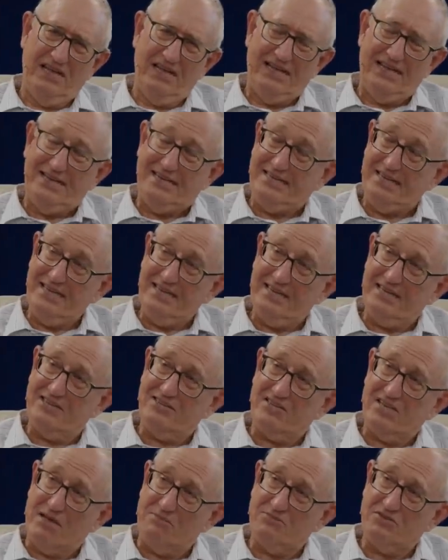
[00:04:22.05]
He did
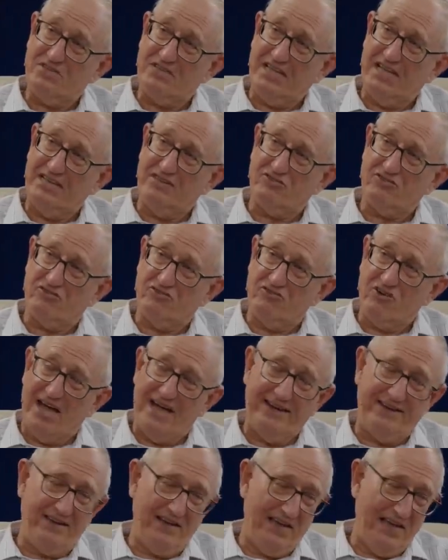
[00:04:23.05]
at some stage
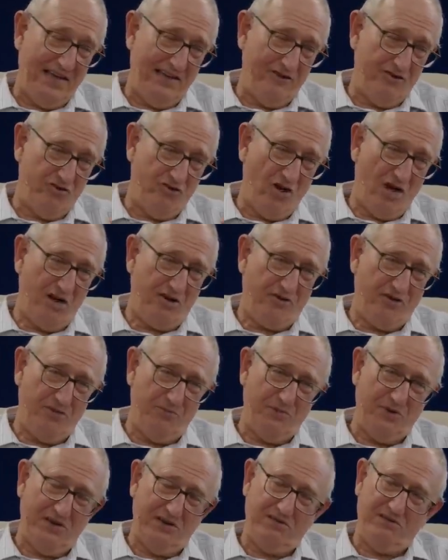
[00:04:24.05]
write a
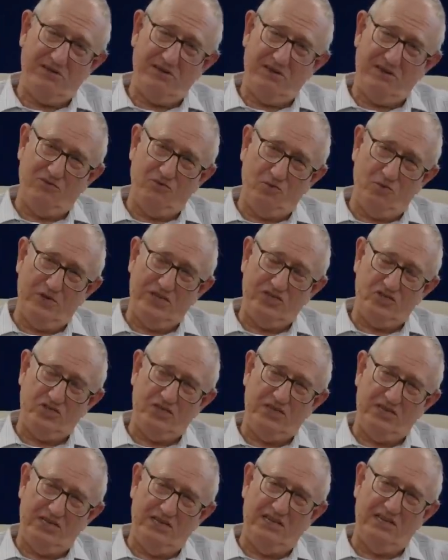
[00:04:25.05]
document in which
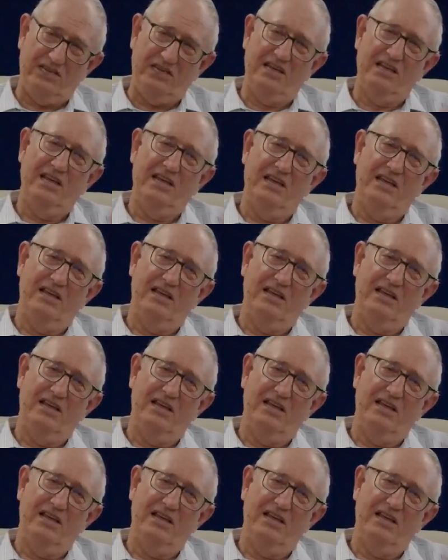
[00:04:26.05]
he